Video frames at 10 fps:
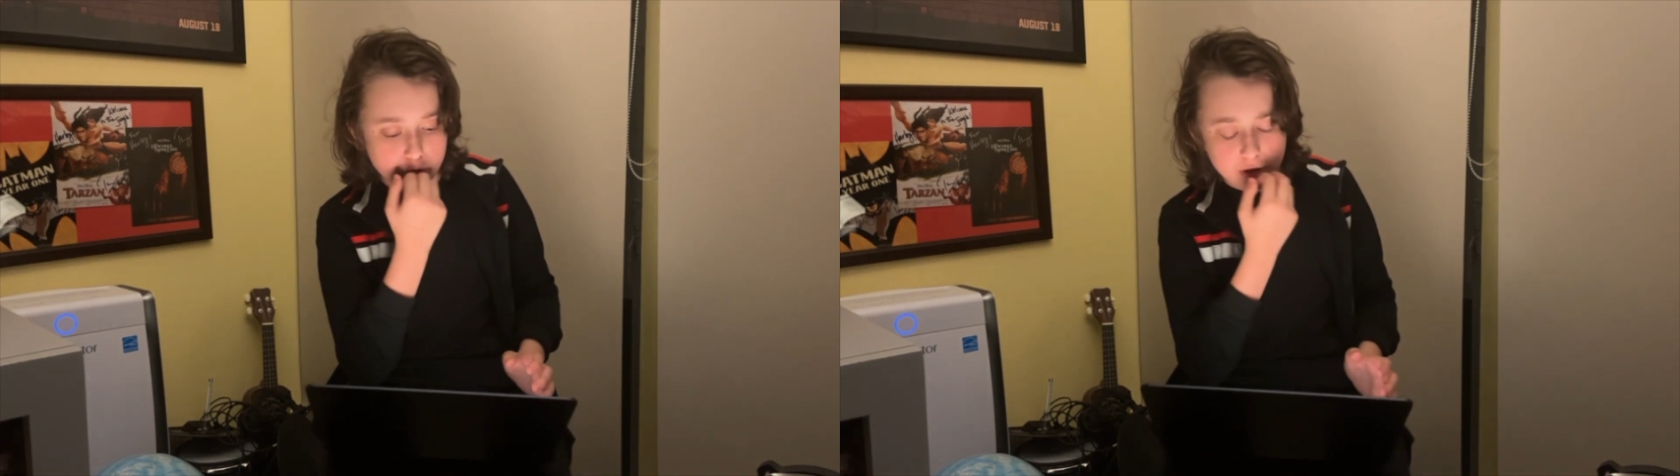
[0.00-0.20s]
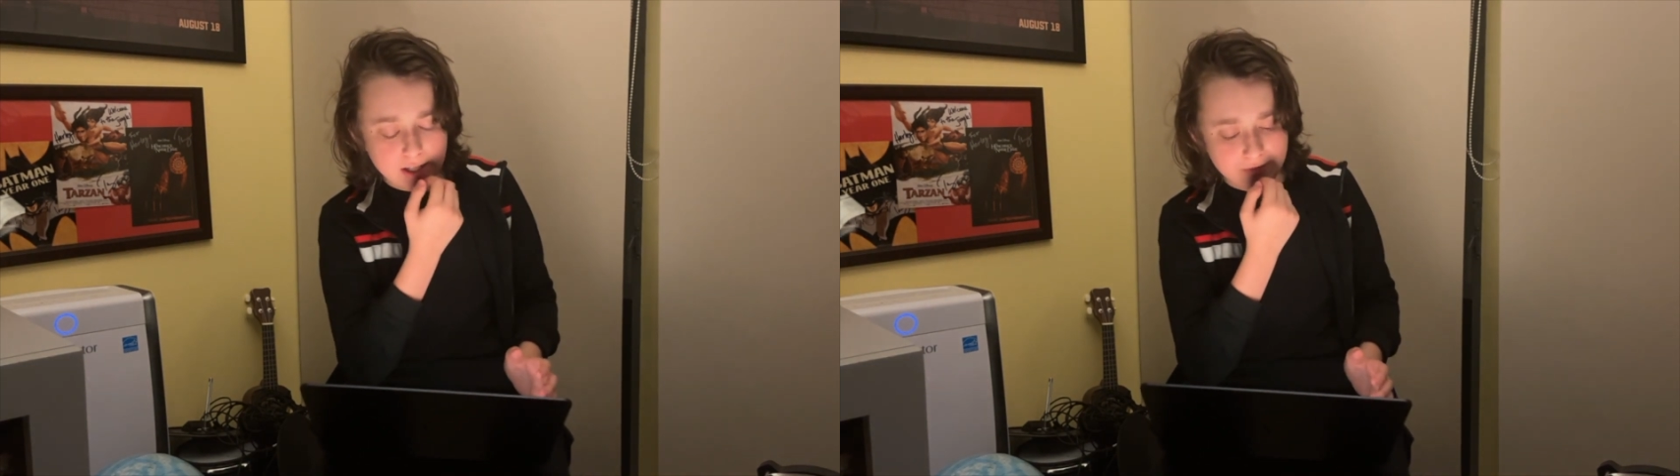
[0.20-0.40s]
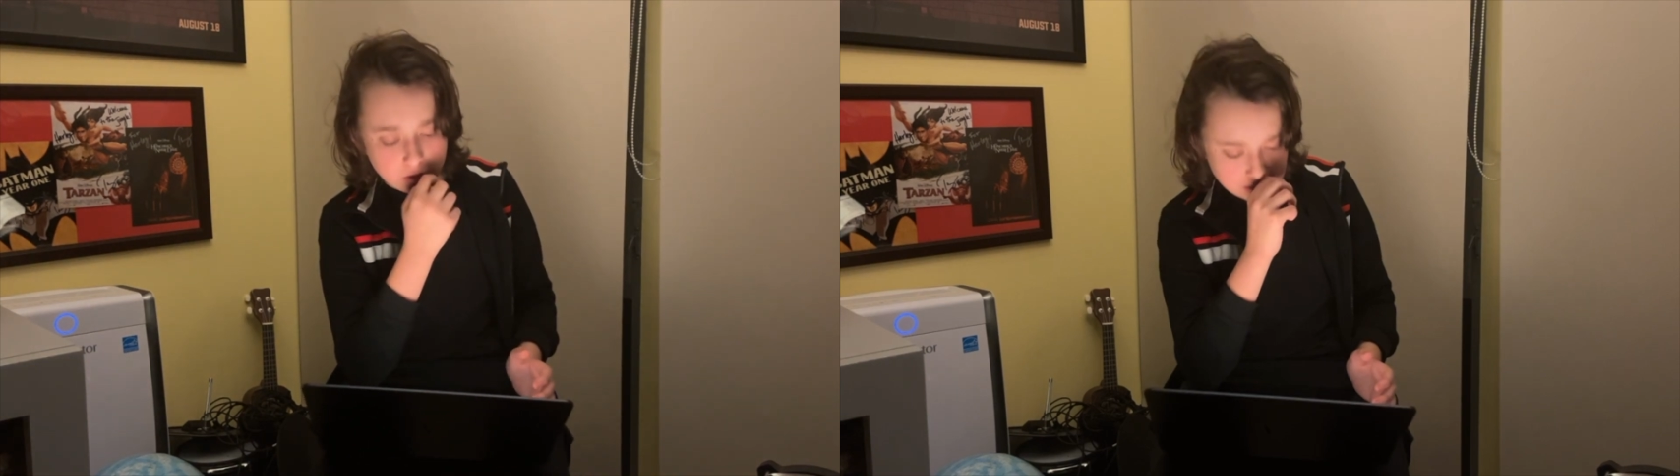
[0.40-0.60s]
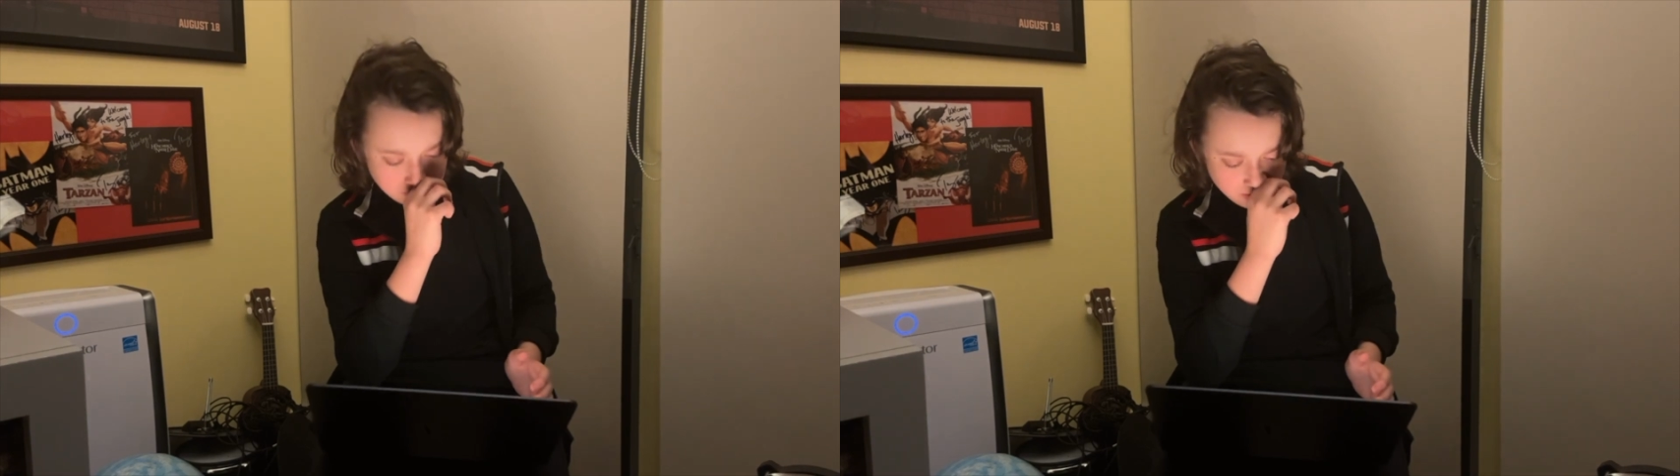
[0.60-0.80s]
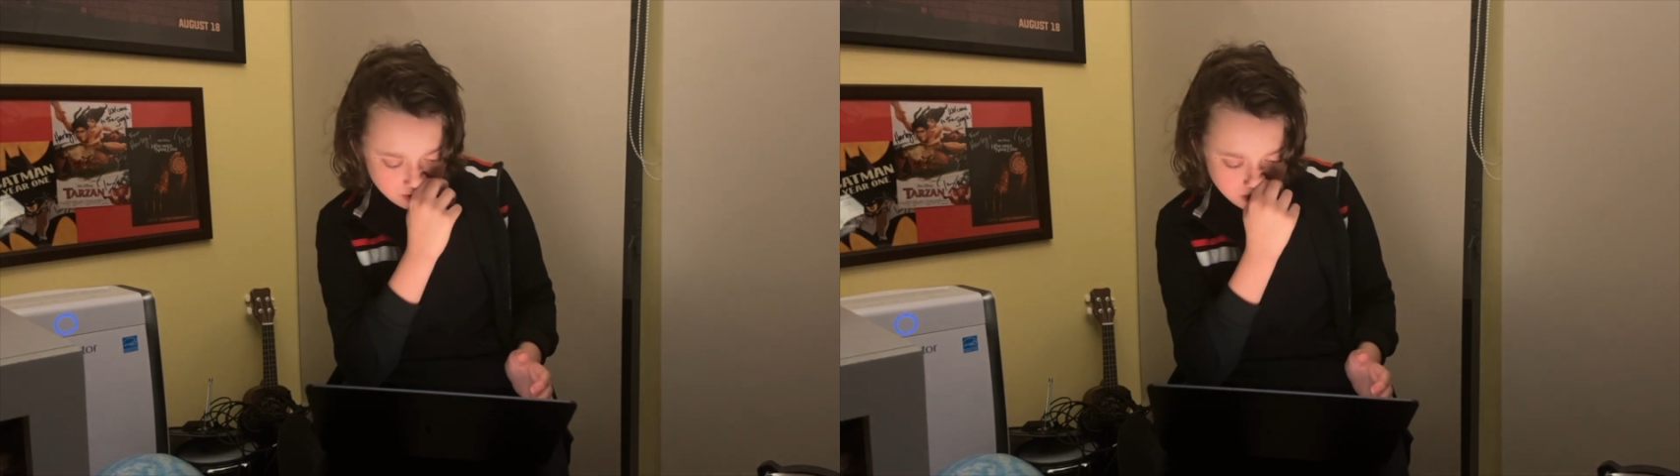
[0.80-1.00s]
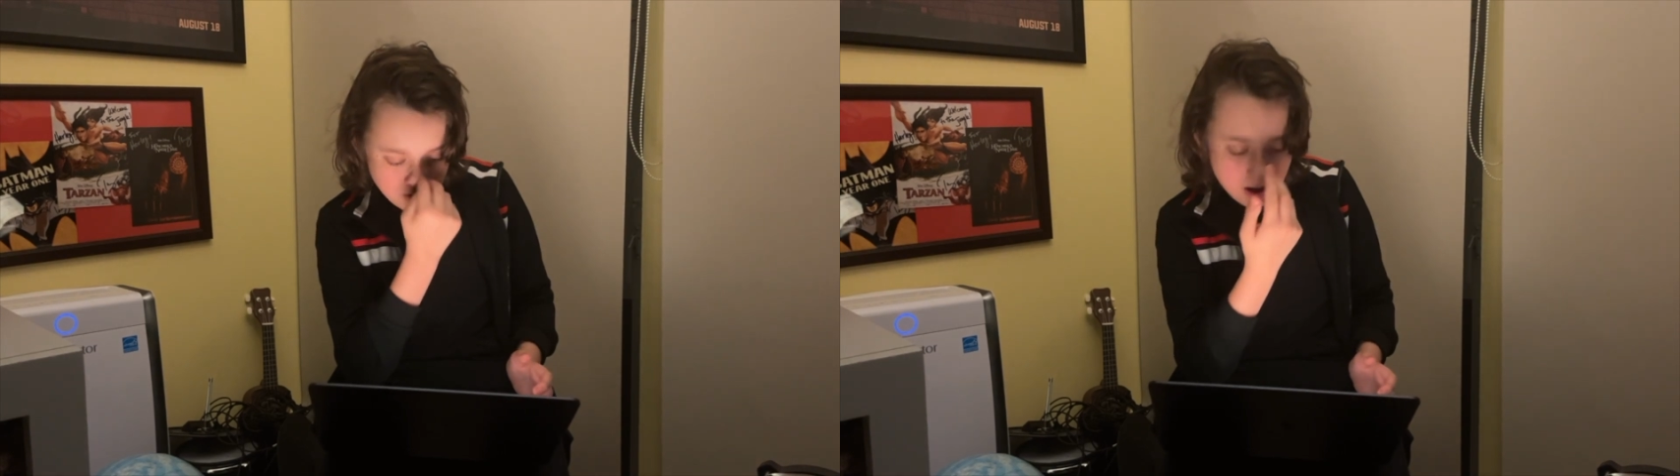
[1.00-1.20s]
it feels like you're in the room.